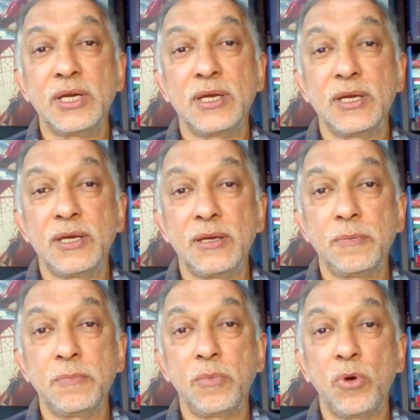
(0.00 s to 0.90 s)

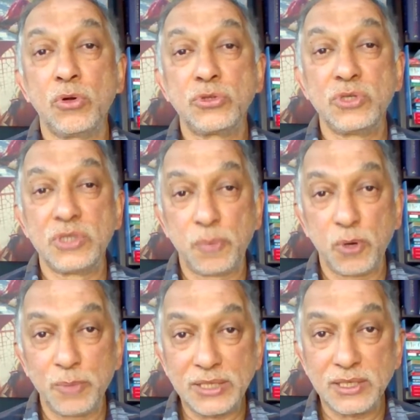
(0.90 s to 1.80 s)
Also
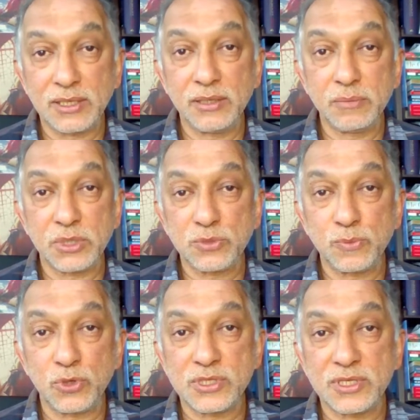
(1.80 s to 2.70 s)
diplomatically,
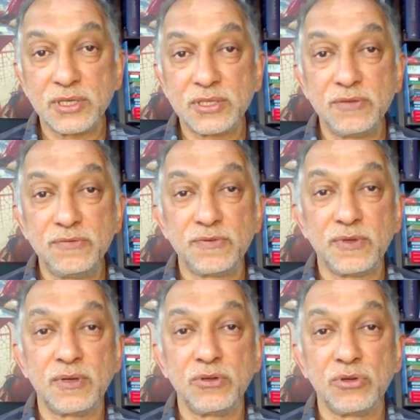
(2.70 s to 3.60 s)
much more assertive.
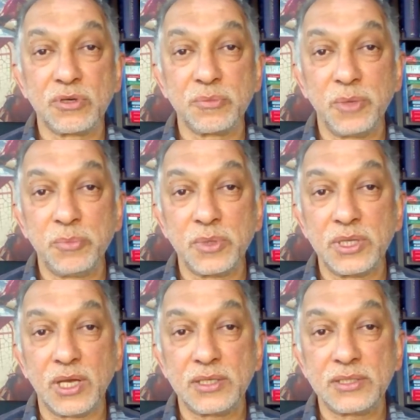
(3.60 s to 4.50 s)
You'll
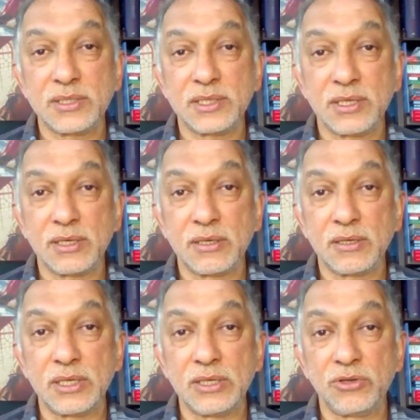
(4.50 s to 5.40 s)
remember that
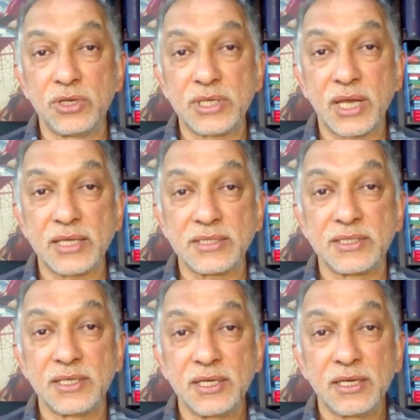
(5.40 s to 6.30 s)
it
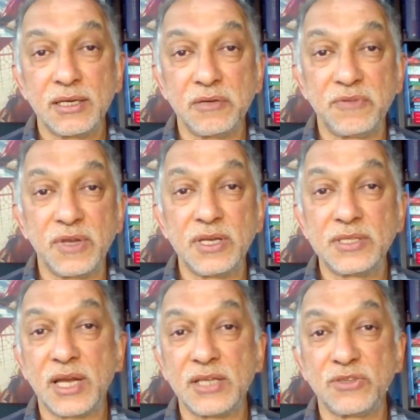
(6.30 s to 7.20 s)
has
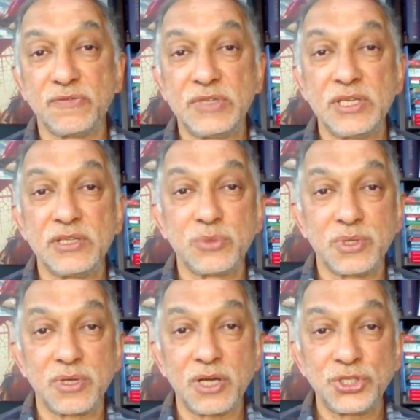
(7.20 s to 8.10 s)
various kinds of deals
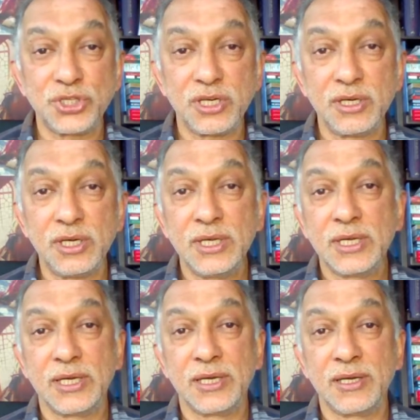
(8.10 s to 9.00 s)
with Russia,
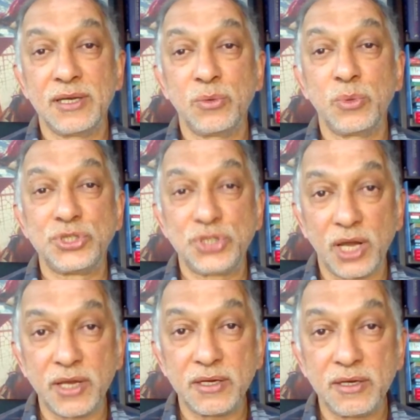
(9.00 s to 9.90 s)
with
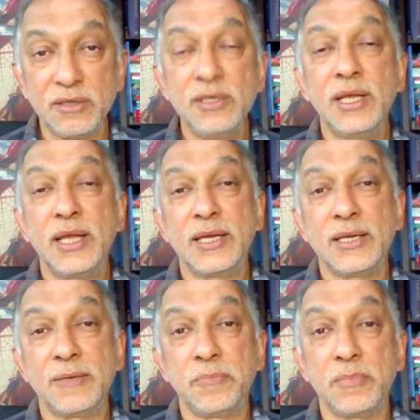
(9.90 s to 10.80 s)
China.
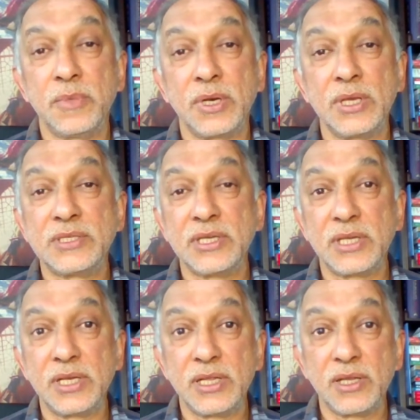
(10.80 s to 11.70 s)

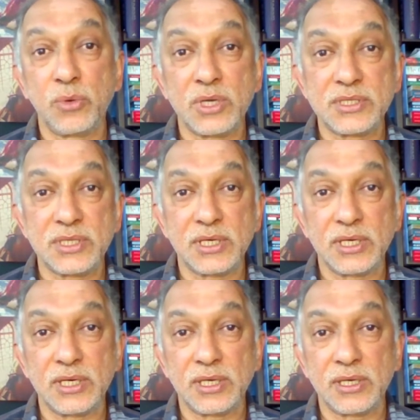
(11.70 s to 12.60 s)
Recently, there was
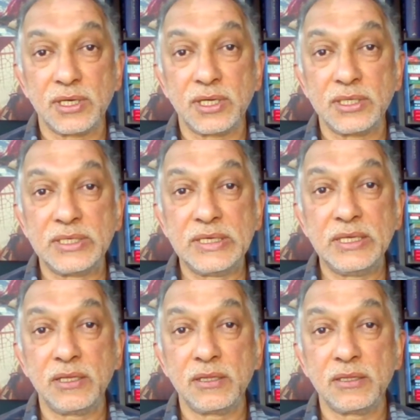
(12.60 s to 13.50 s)
a
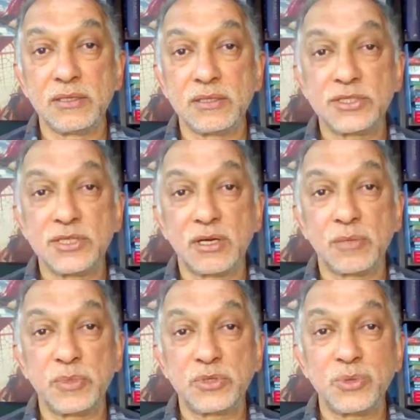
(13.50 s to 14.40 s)
deal struck
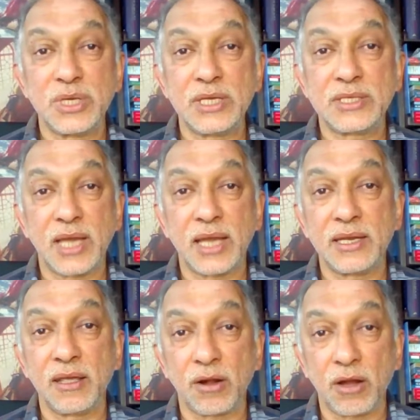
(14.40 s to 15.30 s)
between it
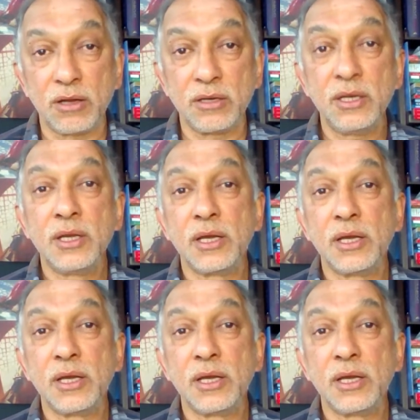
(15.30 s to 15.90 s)
and Iran,